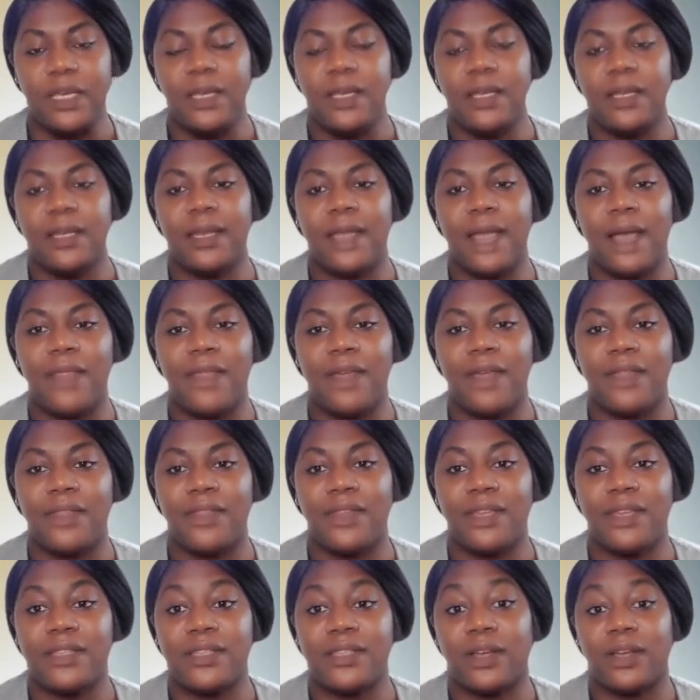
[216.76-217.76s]
Now that
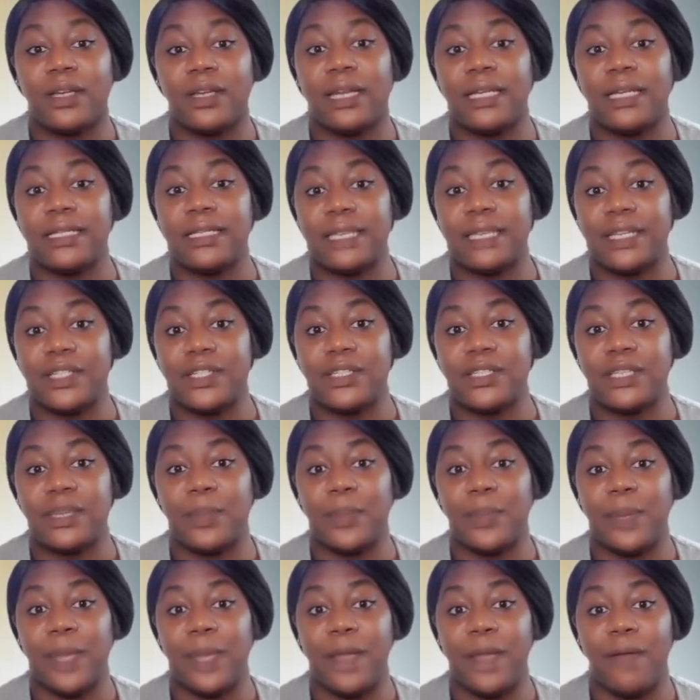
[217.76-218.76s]
these organizations
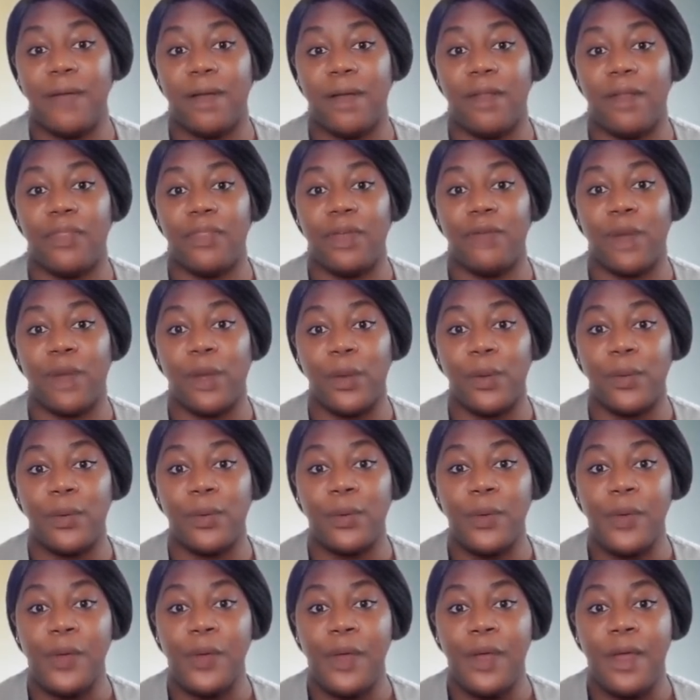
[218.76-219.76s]
are peering on their
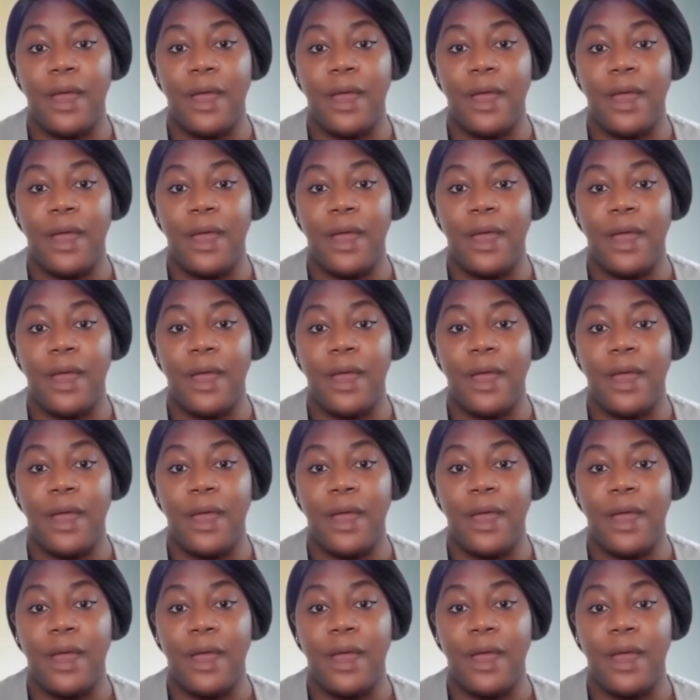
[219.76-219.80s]
own,